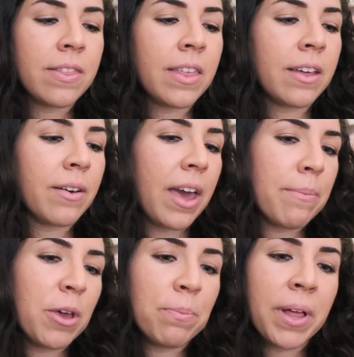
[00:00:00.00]
The
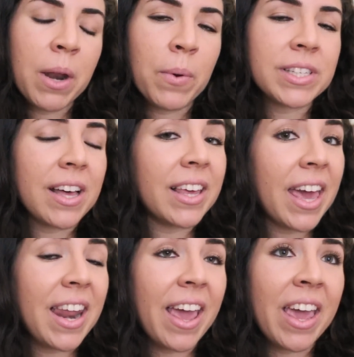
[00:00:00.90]
meal plan was,
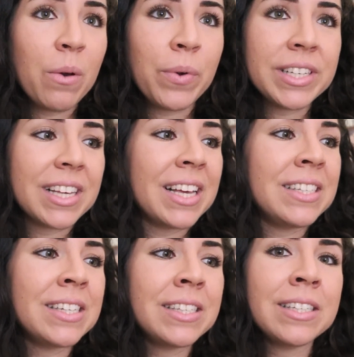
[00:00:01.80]
again, 8 weeks
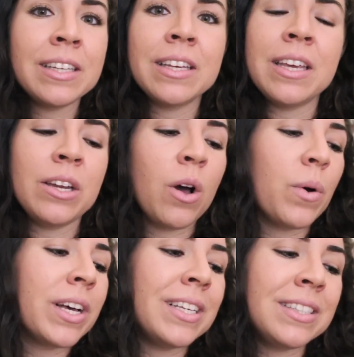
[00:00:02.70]
consistently,
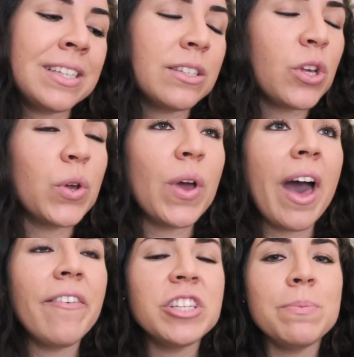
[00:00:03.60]
keto. So you
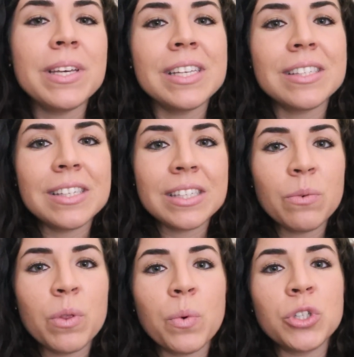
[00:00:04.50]
have to be
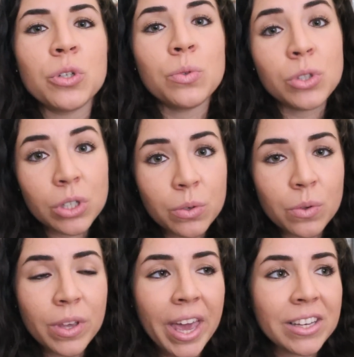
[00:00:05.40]
consistent with what you do.
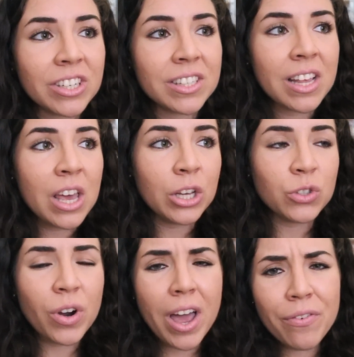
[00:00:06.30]
You can't just
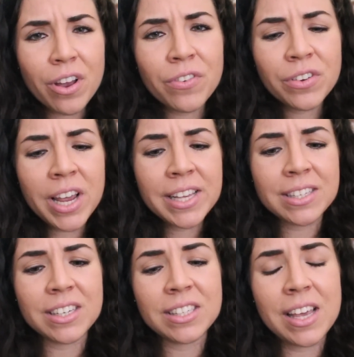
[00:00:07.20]
try it for a few days
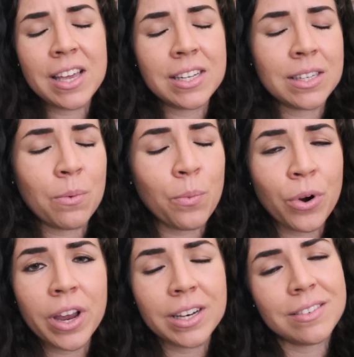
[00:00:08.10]
and just say it doesn't
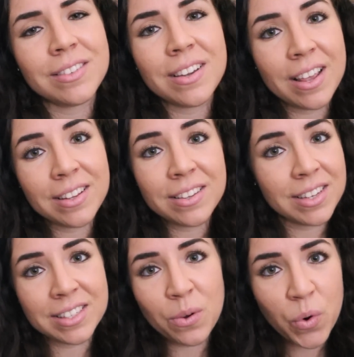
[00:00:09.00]
work. It
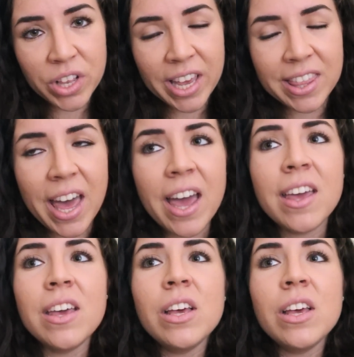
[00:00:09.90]
doesn't work like that.